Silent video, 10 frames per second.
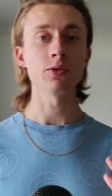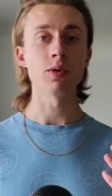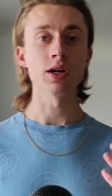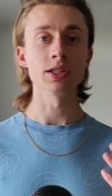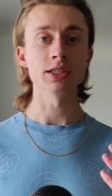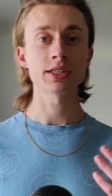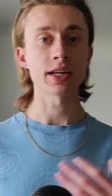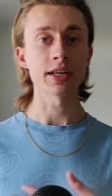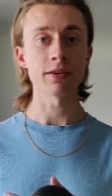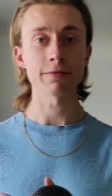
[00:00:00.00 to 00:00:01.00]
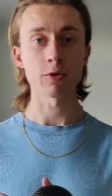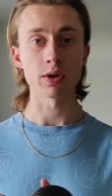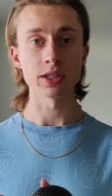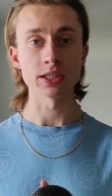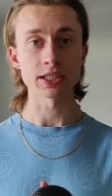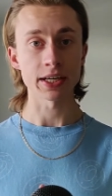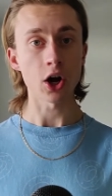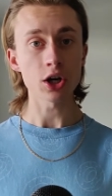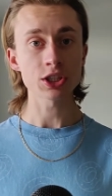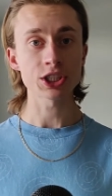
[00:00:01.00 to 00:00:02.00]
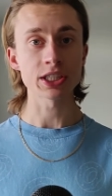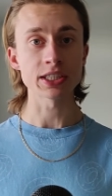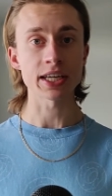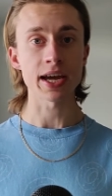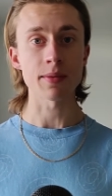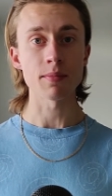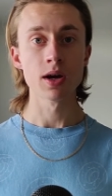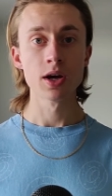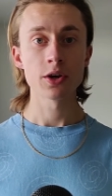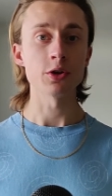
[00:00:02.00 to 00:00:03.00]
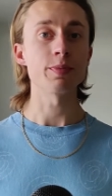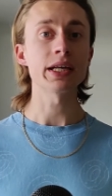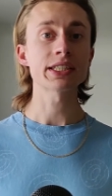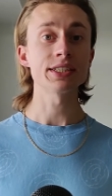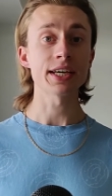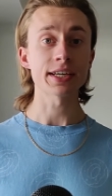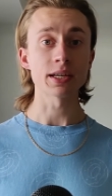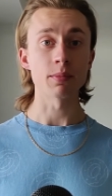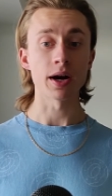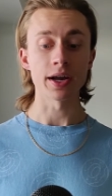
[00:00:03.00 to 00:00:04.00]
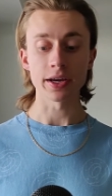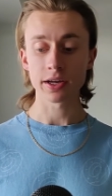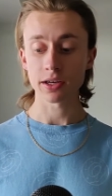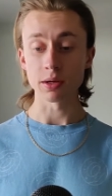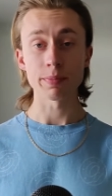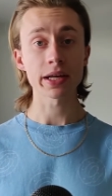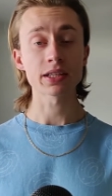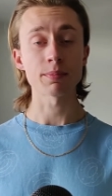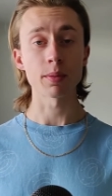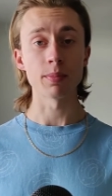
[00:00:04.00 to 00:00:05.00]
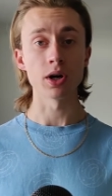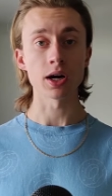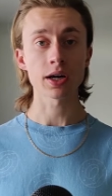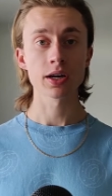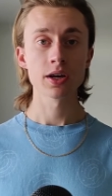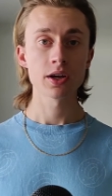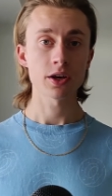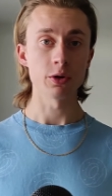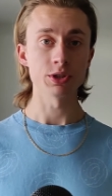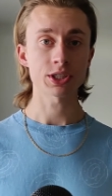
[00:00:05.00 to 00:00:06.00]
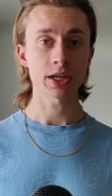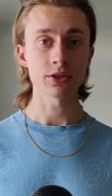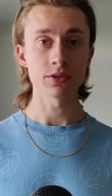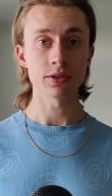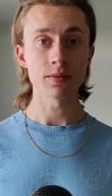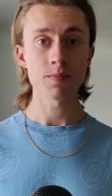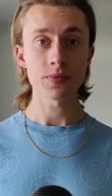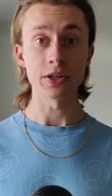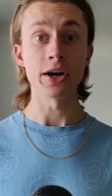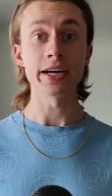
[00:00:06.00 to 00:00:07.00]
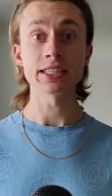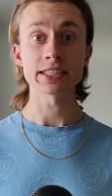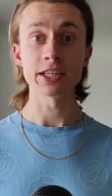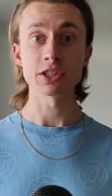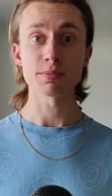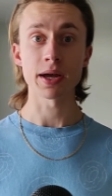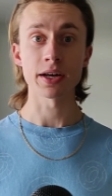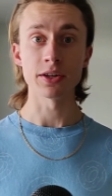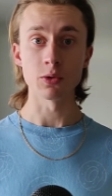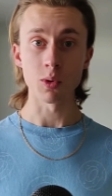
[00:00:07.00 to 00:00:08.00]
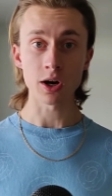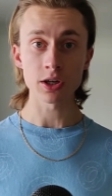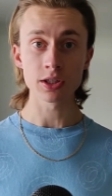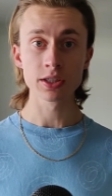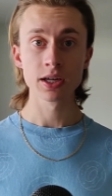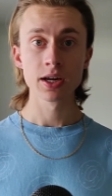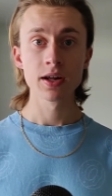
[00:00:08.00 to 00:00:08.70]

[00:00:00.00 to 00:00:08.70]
was studying for his psychology exam, he was basically taking a break. He picked up a book. It was titled The Greatest Salesman in the World.